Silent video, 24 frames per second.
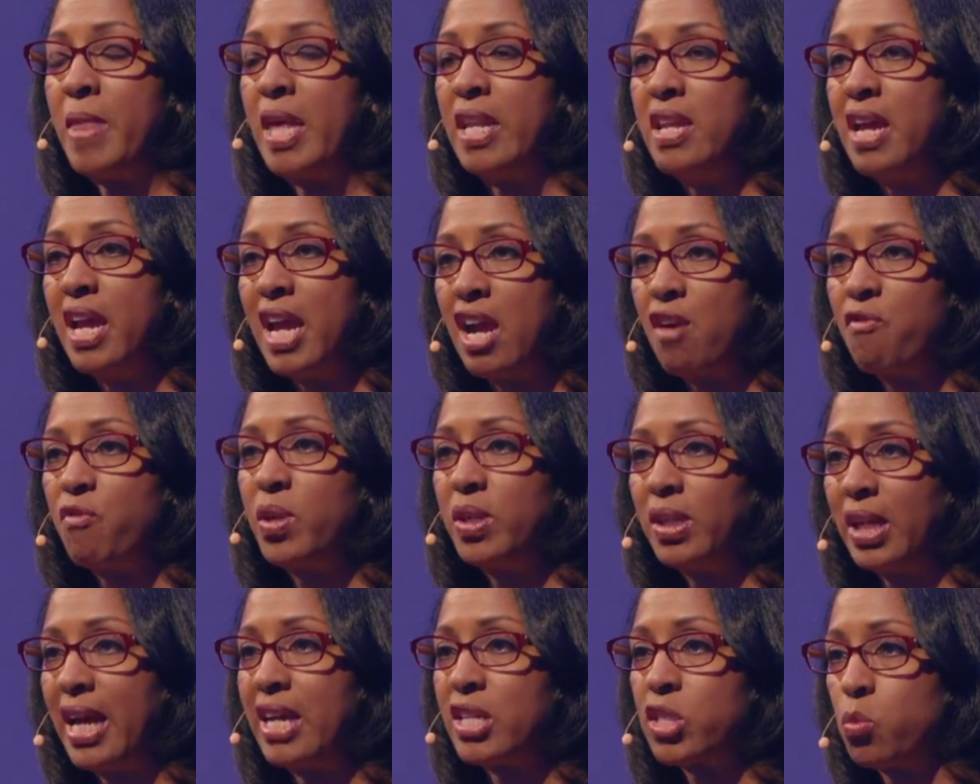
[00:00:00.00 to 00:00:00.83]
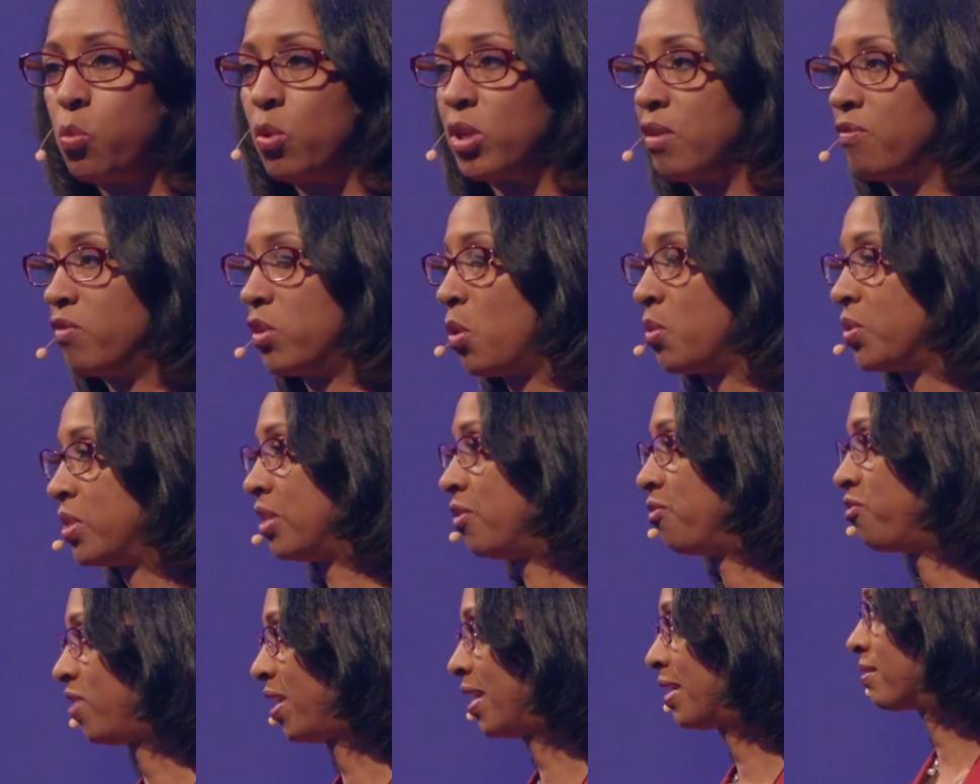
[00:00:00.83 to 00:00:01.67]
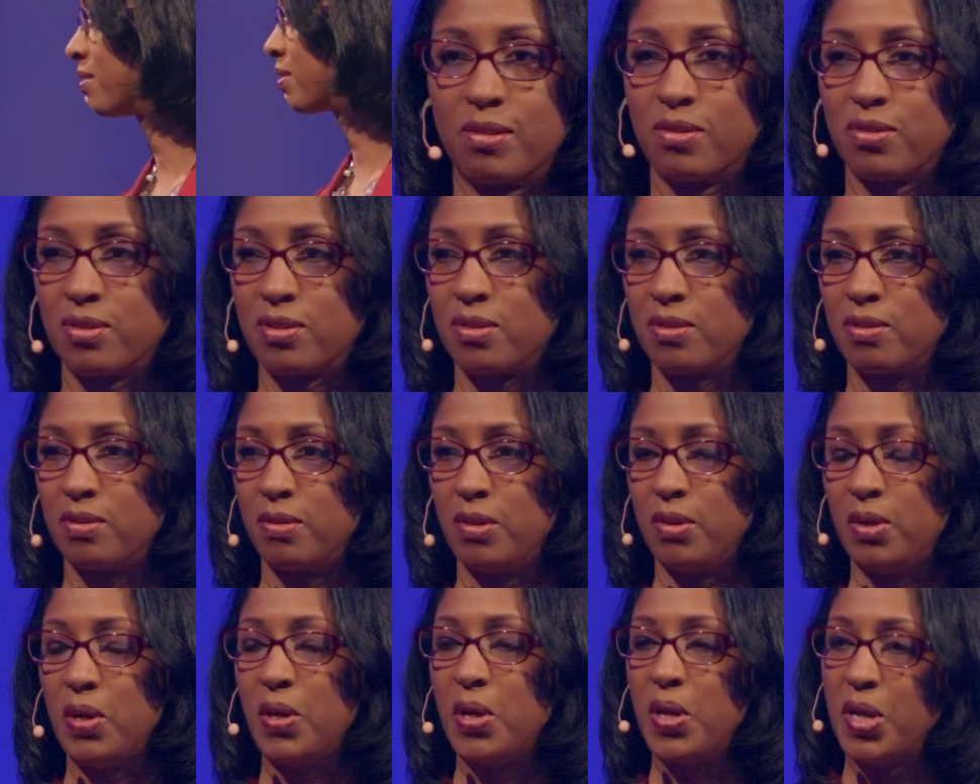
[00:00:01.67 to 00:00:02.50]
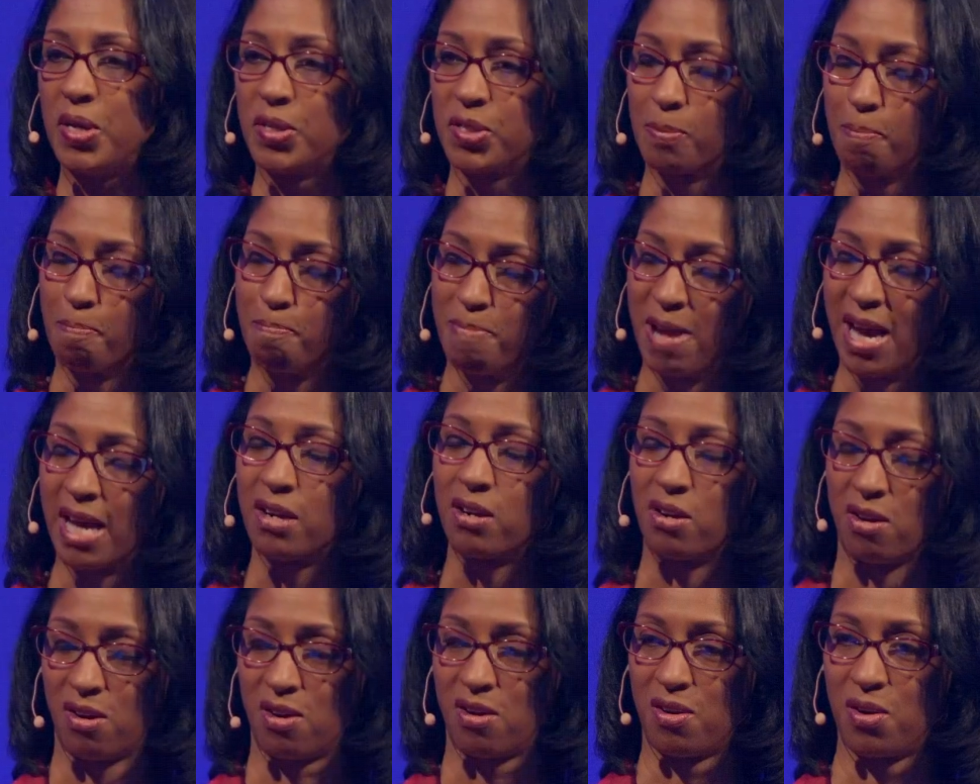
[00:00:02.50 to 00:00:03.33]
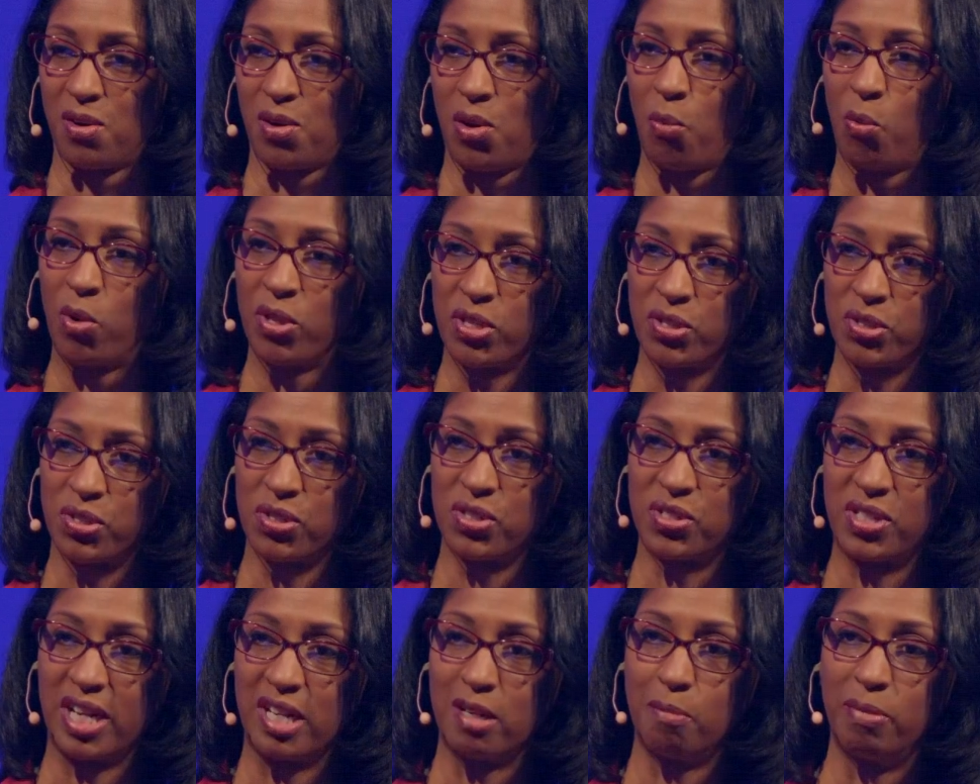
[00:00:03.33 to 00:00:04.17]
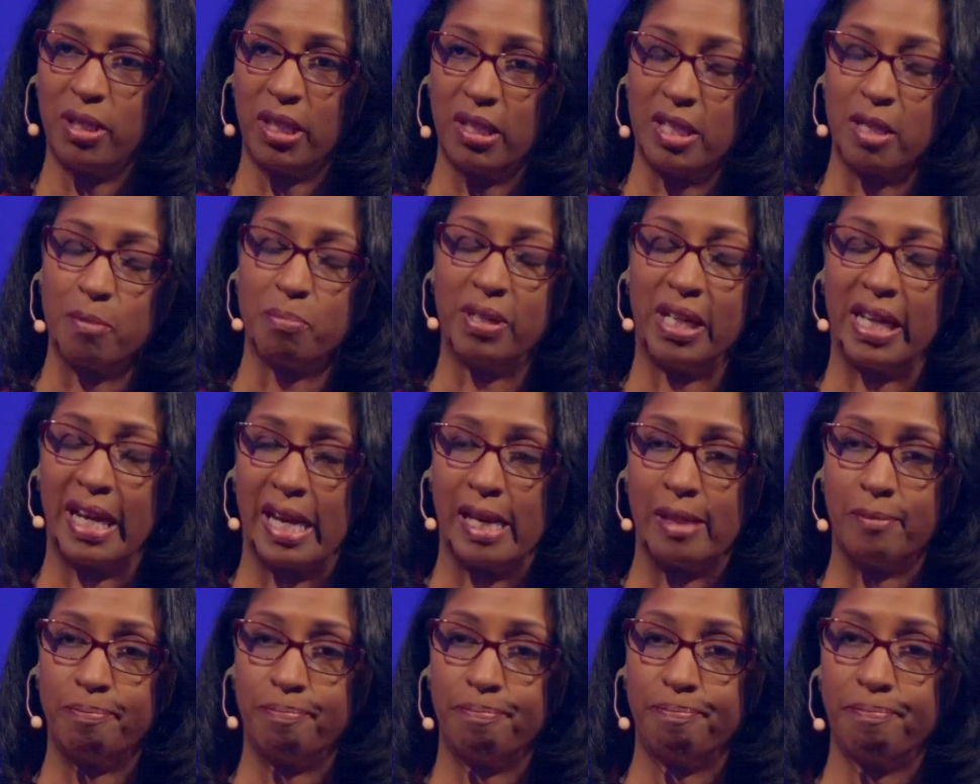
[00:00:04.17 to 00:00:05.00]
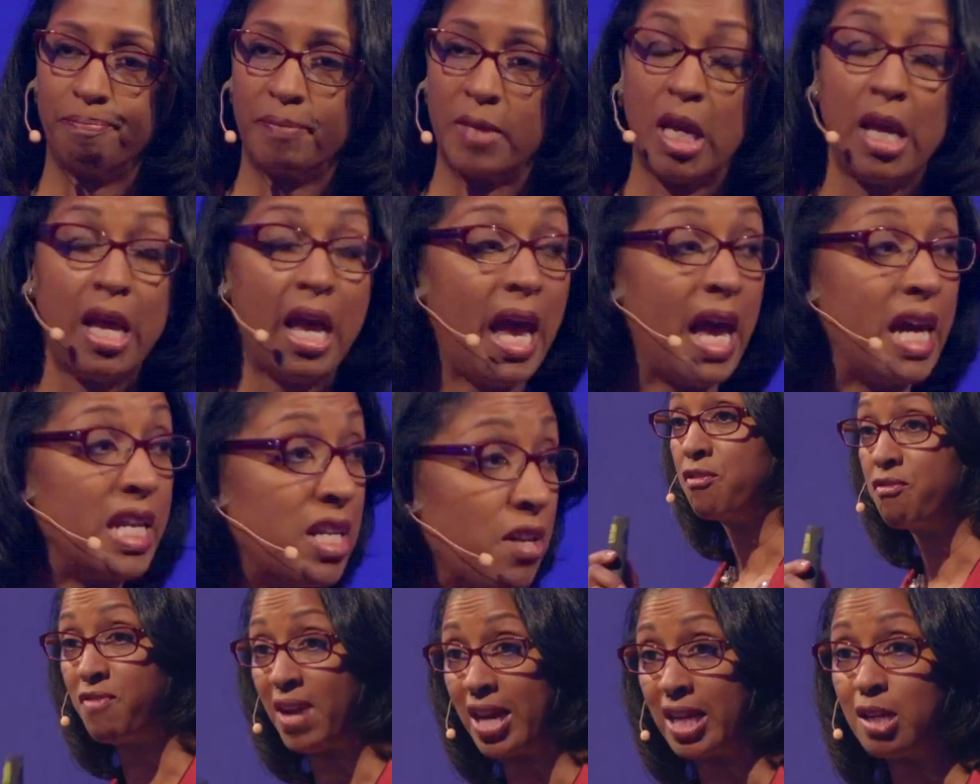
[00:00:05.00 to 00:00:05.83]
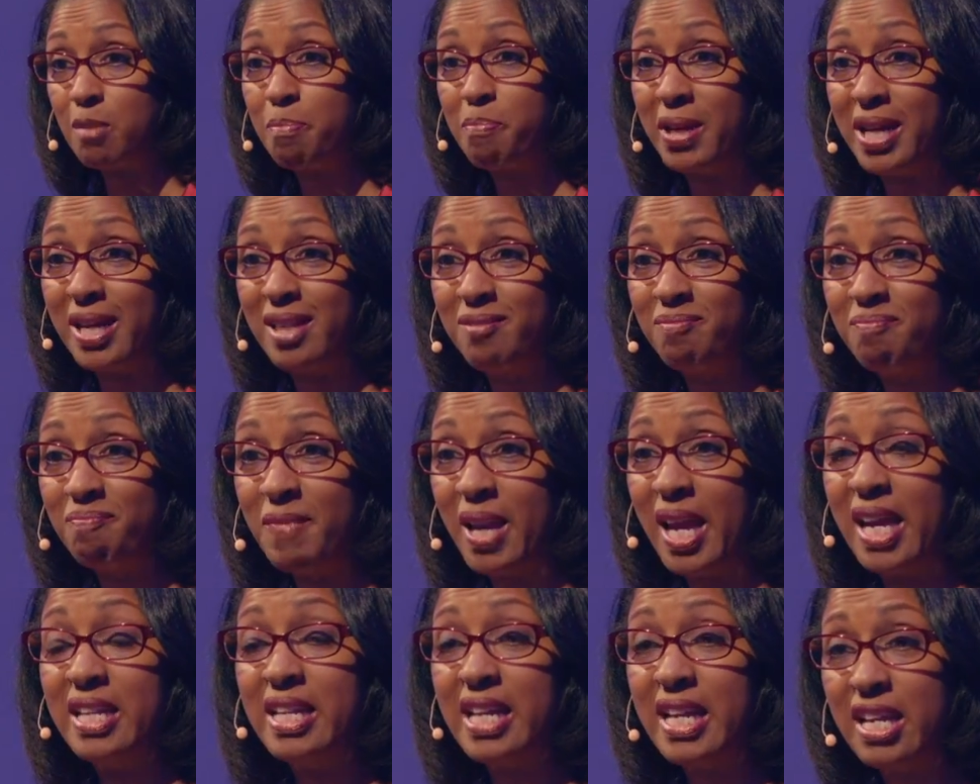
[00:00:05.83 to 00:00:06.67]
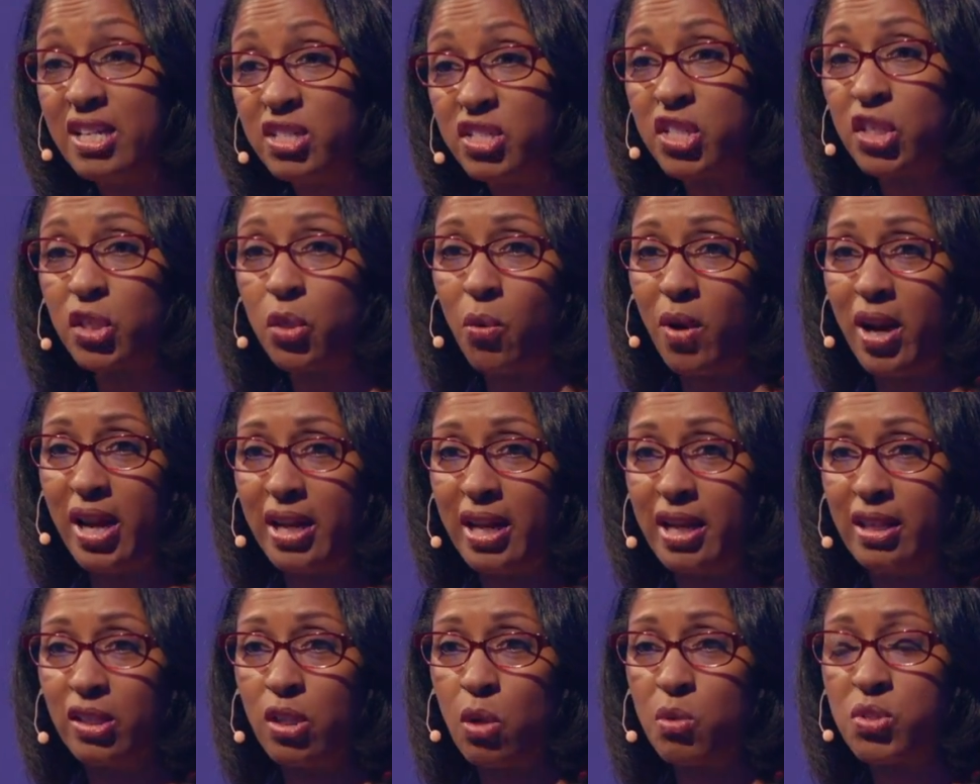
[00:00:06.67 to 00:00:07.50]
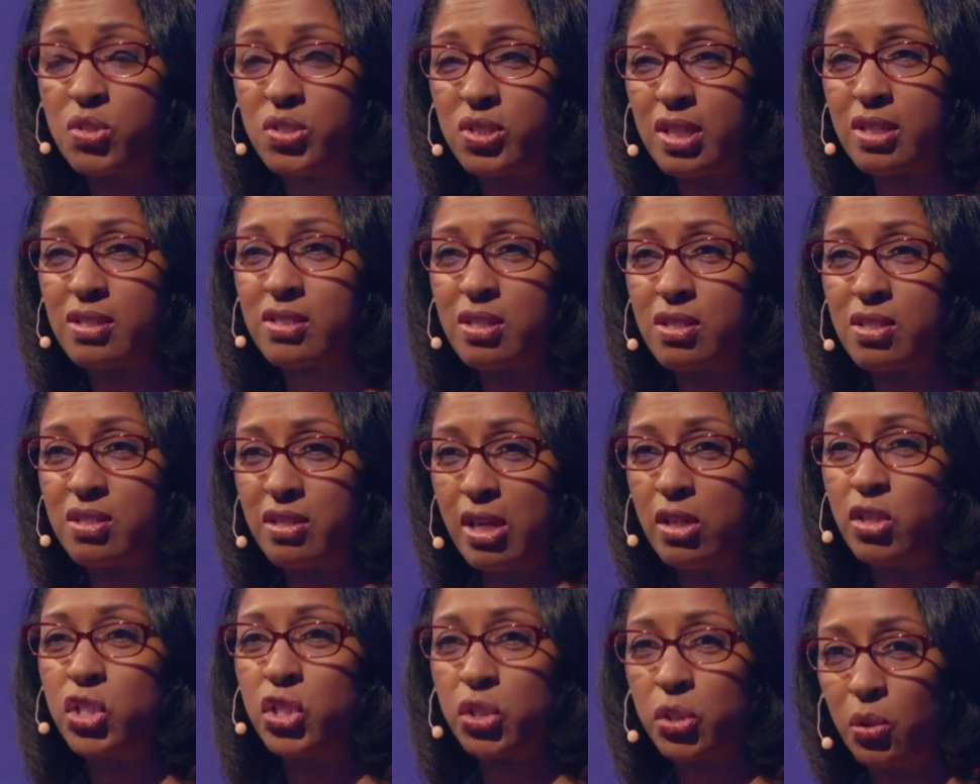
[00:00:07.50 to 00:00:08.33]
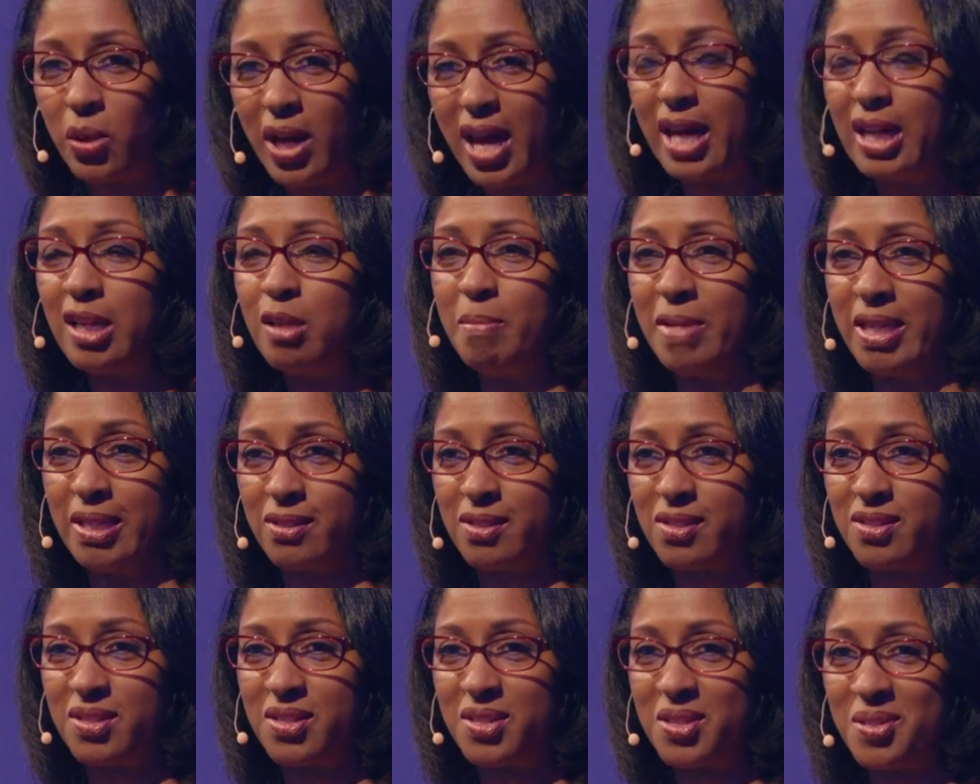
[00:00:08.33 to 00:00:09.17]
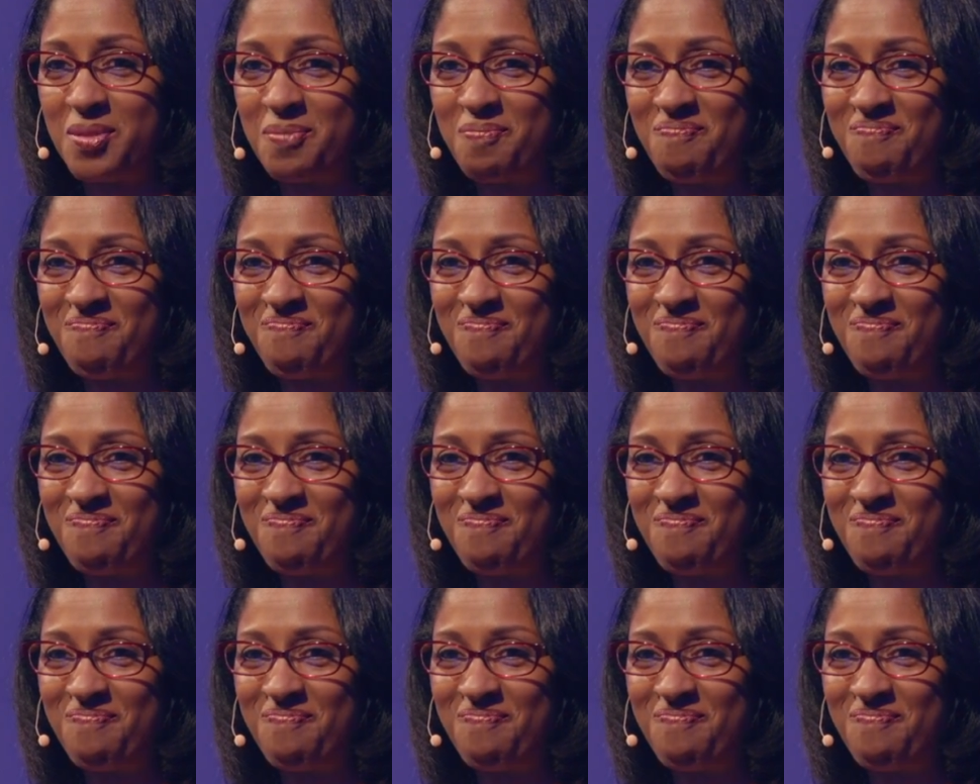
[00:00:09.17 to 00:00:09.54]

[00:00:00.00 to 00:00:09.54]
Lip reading: that every last one of those events is better with a sustainability plan. And developing and integrating those 6 essential elements